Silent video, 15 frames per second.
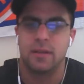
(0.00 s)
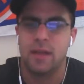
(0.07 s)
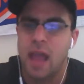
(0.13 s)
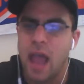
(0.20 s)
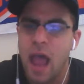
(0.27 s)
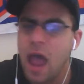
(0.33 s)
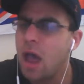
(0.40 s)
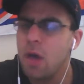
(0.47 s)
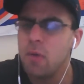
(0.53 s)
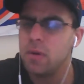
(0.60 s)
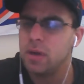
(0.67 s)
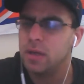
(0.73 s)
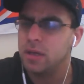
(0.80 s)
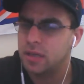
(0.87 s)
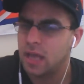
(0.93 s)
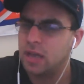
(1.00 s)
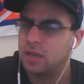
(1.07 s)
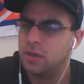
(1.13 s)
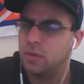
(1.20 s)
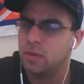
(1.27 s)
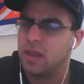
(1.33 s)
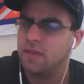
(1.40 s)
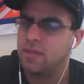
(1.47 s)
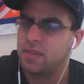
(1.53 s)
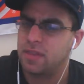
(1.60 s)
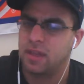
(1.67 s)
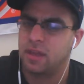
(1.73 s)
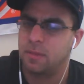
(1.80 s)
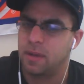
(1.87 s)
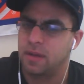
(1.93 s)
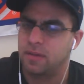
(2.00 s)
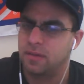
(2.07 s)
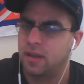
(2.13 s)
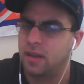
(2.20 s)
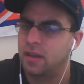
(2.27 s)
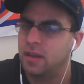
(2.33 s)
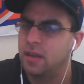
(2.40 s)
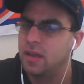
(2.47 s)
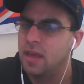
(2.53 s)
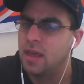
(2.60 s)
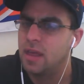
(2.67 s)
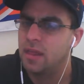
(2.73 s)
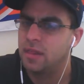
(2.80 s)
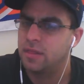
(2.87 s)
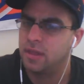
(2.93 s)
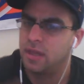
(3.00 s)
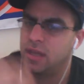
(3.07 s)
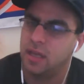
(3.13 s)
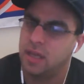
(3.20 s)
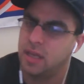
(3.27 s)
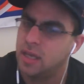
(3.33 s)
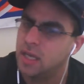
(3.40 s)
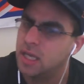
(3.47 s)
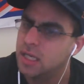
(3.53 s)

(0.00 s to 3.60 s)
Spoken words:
How can you even think about saying the